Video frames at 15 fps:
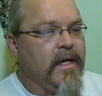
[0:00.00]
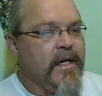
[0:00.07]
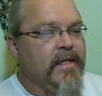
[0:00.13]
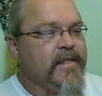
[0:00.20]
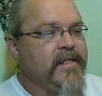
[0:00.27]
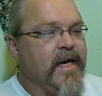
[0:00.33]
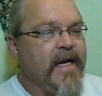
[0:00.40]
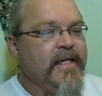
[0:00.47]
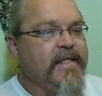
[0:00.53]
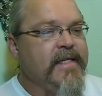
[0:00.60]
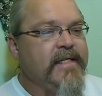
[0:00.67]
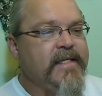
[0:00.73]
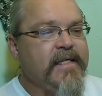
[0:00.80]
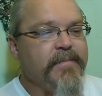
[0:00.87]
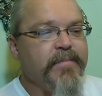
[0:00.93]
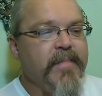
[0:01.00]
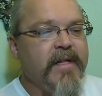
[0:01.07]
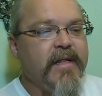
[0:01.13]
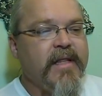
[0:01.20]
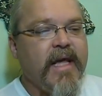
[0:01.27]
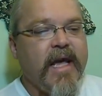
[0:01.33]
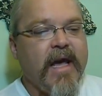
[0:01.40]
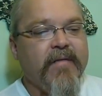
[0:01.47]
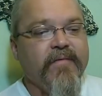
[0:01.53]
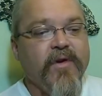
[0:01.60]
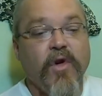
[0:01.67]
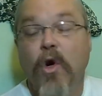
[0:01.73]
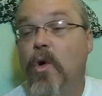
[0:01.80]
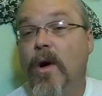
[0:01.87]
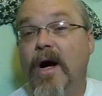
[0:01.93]
Scientists admit they have
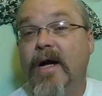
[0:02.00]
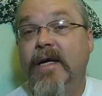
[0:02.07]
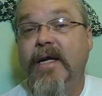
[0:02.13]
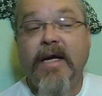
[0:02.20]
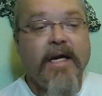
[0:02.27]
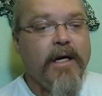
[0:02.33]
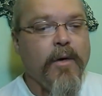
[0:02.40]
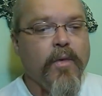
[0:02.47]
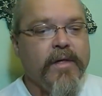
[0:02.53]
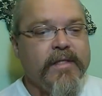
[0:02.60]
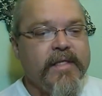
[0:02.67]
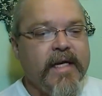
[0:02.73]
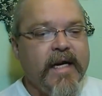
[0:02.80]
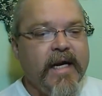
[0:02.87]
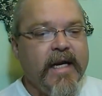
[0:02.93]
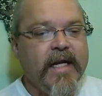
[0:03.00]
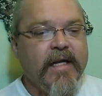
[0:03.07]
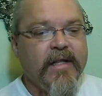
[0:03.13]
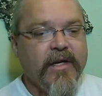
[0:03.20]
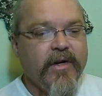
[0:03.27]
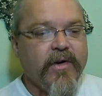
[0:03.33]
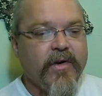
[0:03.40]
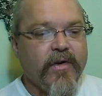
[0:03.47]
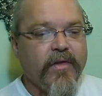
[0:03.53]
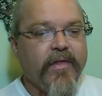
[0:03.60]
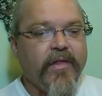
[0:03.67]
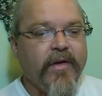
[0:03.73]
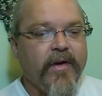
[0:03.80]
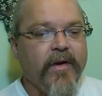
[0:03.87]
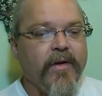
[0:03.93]
no idea what's heating the
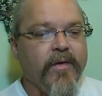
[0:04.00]
Earth